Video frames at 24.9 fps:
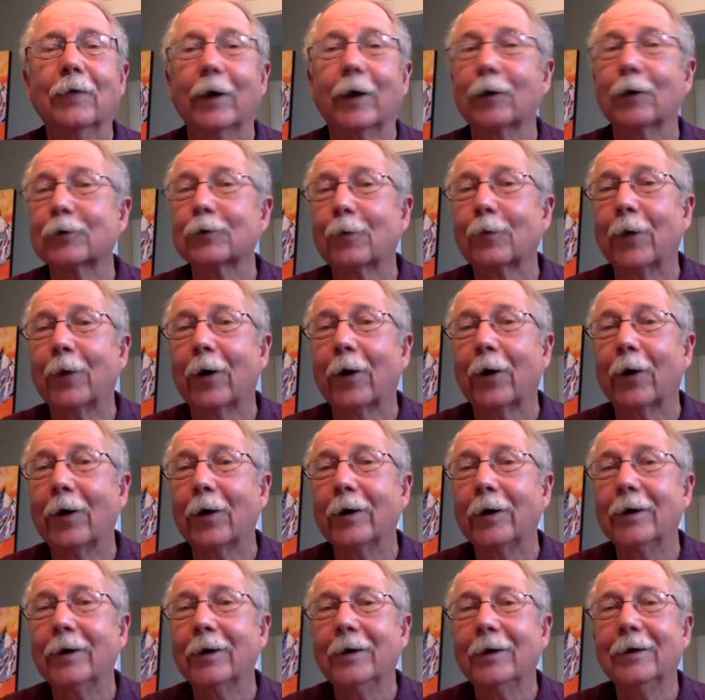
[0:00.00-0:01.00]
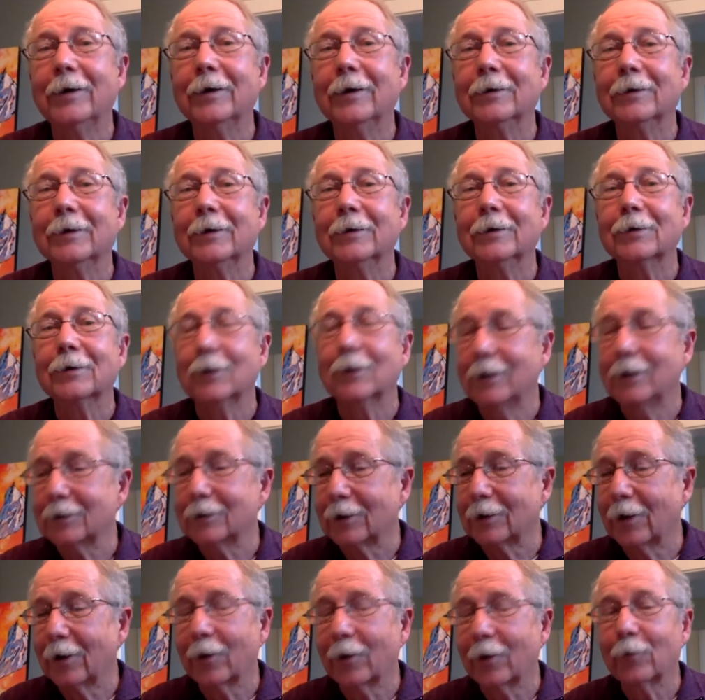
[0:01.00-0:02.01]
Elderberry is, is, is
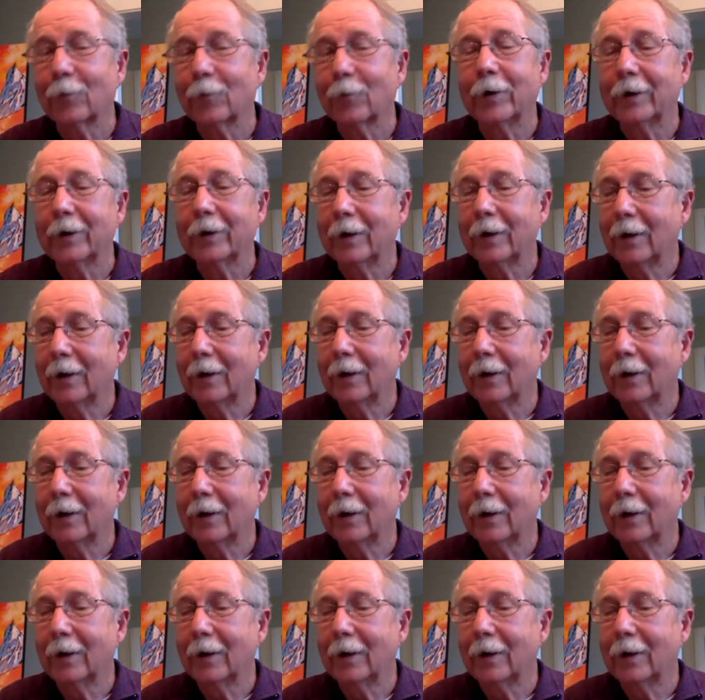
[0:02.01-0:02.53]
another one.